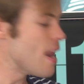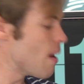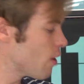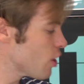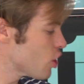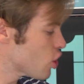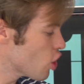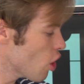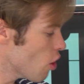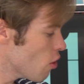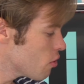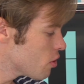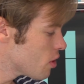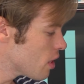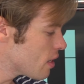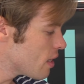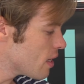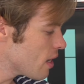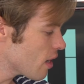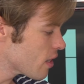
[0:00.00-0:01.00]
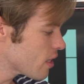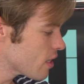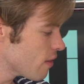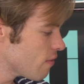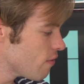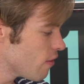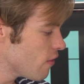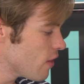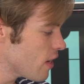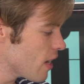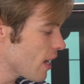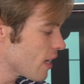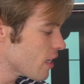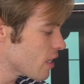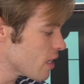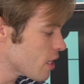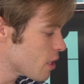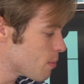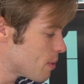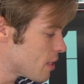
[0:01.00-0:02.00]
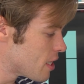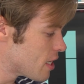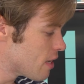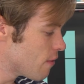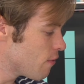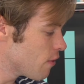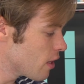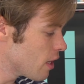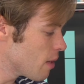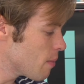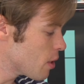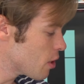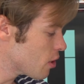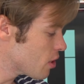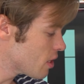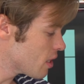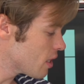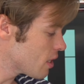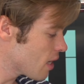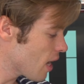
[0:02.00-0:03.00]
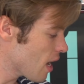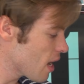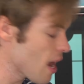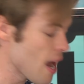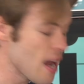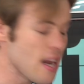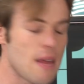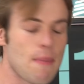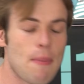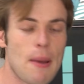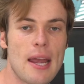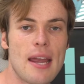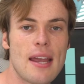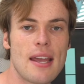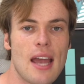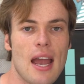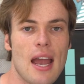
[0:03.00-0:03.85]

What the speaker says: Now I chose the DR750X specifically because it's a 1080p